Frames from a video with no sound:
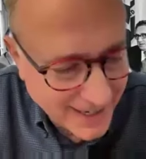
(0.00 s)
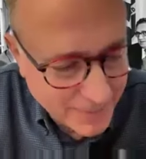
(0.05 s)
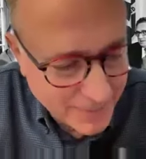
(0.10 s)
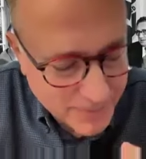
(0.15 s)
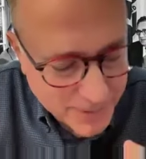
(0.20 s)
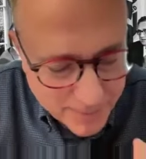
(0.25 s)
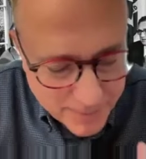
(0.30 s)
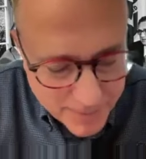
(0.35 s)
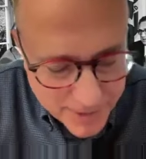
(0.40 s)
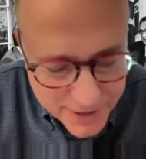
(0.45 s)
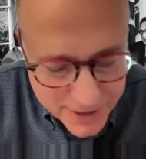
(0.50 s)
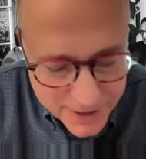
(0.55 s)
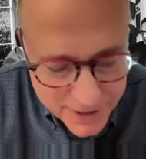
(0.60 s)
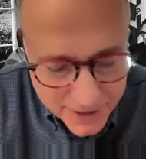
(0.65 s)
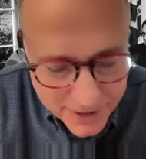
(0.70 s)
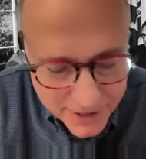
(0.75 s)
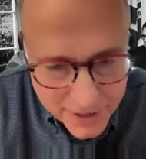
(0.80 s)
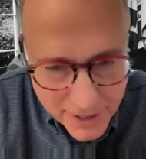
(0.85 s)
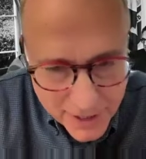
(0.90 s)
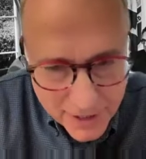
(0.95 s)

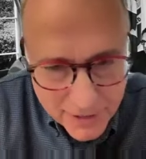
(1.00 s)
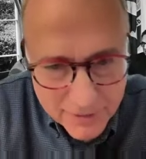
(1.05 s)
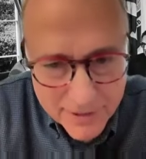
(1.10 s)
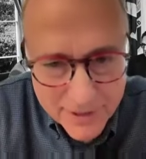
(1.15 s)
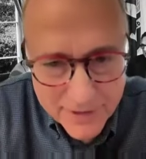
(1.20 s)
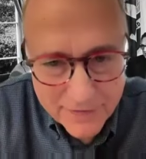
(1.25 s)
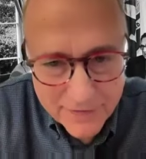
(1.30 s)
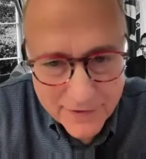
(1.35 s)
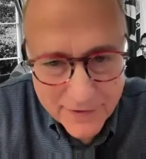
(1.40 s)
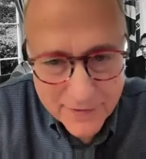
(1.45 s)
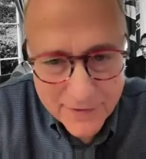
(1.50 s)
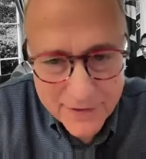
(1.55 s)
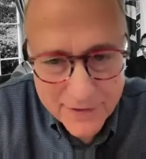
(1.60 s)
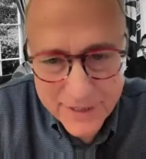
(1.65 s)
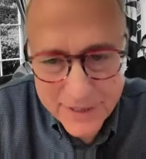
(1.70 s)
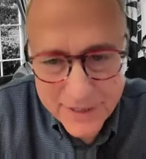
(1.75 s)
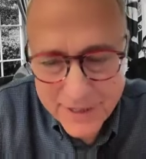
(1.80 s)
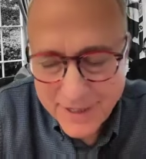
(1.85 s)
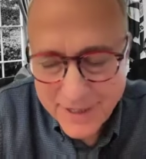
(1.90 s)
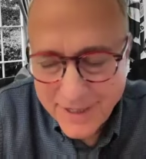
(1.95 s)
optimistic note. If there
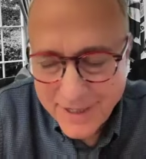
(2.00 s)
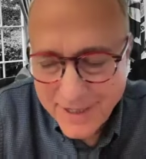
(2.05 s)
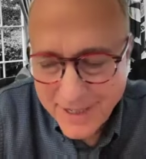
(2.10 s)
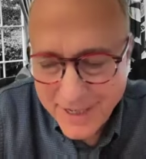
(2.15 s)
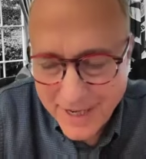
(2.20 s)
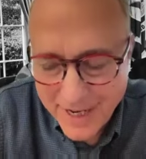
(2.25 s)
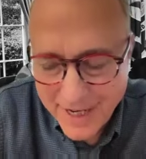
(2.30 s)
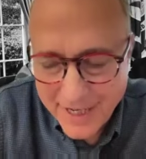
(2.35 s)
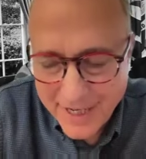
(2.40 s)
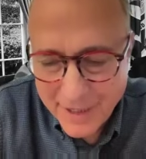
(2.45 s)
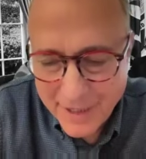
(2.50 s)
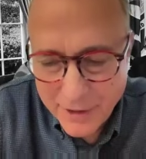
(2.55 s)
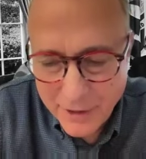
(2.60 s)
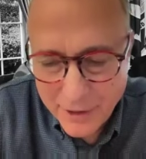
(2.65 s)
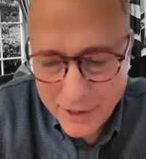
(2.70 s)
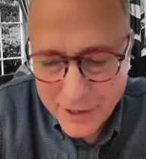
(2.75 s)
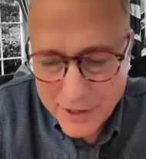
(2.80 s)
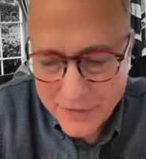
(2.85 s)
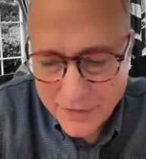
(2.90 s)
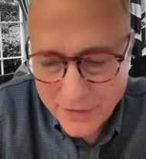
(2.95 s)
is any
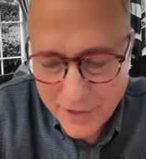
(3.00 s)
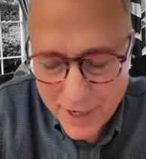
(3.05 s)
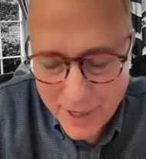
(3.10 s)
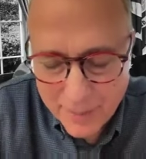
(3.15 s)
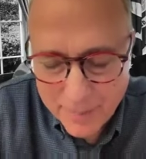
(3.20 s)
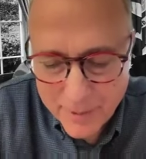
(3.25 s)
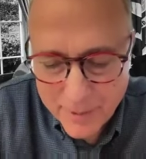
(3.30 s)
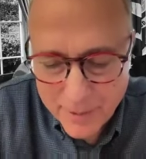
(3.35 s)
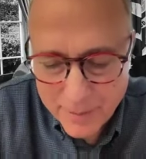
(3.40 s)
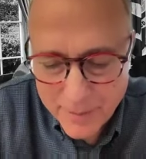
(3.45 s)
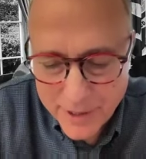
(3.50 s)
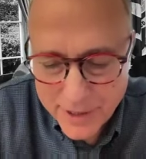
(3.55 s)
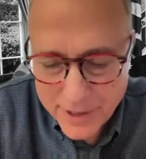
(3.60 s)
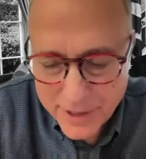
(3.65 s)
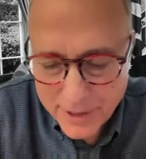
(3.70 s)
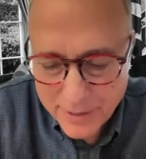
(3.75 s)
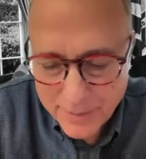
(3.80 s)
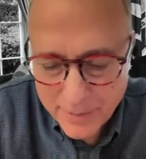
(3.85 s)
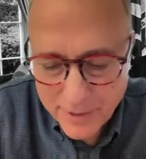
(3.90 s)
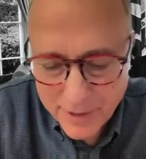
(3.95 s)
cause for
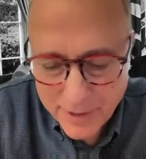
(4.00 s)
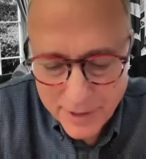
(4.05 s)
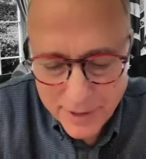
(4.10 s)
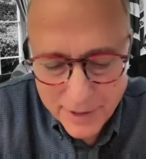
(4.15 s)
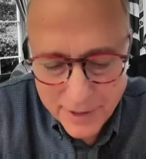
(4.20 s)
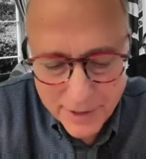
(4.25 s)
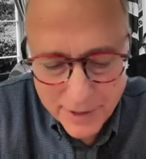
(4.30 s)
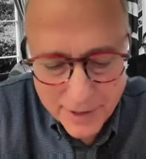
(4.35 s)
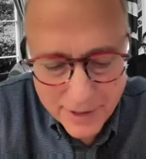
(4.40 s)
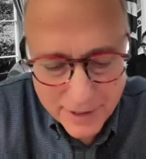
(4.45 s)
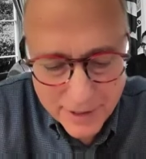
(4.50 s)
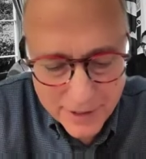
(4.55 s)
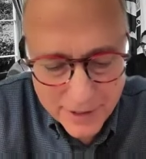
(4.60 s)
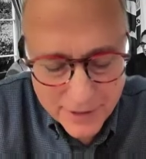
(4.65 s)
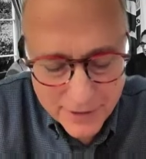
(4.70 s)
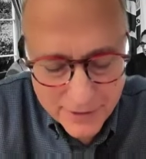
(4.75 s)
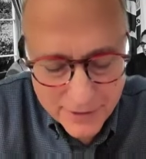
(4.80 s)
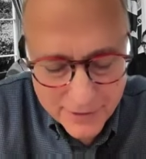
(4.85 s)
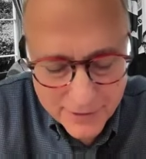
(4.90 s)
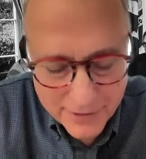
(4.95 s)
optimism
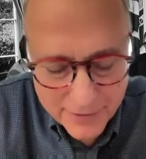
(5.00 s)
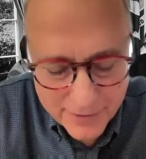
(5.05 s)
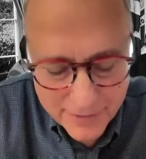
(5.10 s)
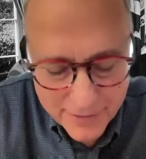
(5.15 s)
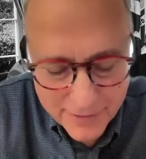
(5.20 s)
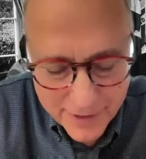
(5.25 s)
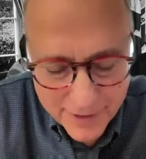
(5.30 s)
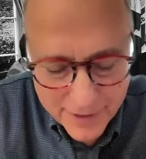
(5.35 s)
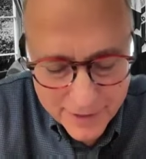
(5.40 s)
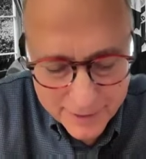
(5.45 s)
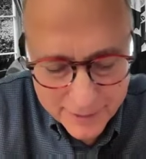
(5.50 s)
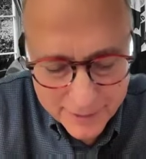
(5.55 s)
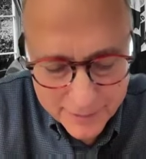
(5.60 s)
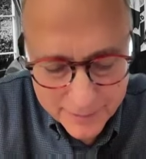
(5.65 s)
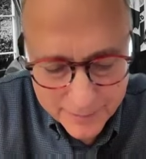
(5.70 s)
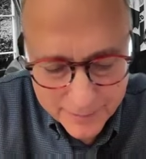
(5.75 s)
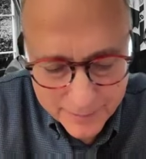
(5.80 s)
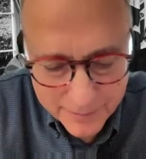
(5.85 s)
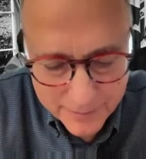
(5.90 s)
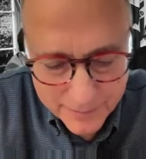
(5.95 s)
in your
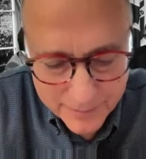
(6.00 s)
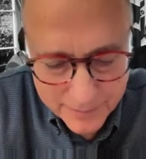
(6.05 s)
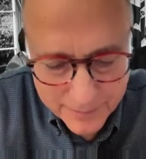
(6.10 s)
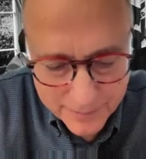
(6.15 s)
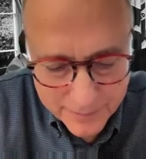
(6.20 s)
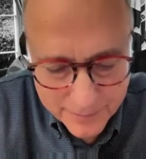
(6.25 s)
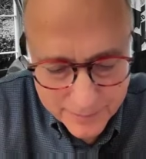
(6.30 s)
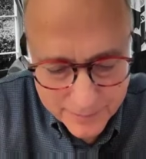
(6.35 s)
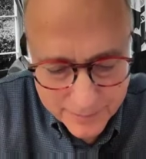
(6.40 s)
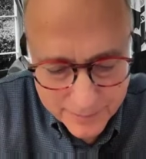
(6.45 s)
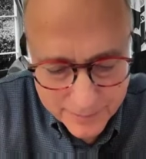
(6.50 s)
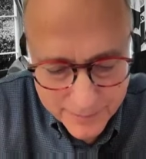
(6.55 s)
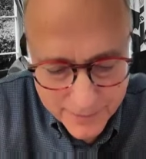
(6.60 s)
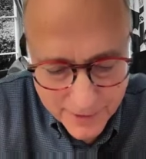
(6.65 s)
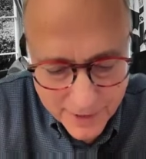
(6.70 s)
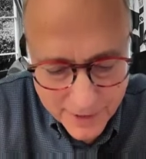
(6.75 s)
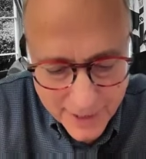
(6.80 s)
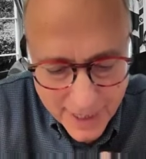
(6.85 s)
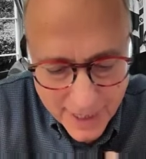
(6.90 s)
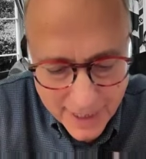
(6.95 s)

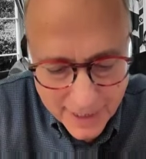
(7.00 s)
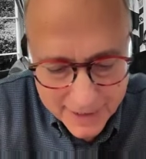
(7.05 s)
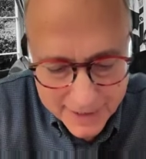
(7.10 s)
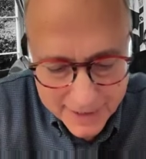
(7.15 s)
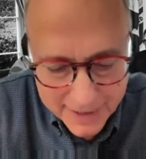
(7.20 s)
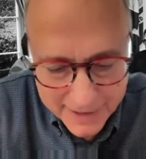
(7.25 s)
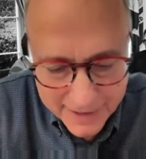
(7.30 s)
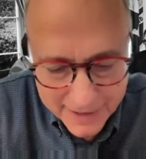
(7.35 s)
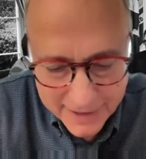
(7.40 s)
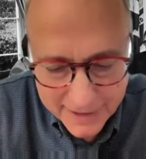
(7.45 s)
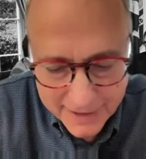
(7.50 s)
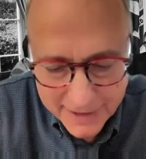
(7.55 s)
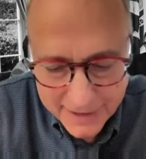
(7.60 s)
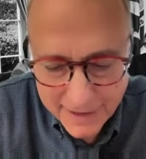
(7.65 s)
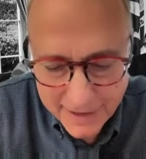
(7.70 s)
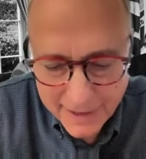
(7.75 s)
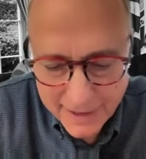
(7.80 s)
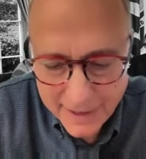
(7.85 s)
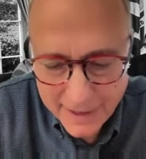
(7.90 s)
analysis.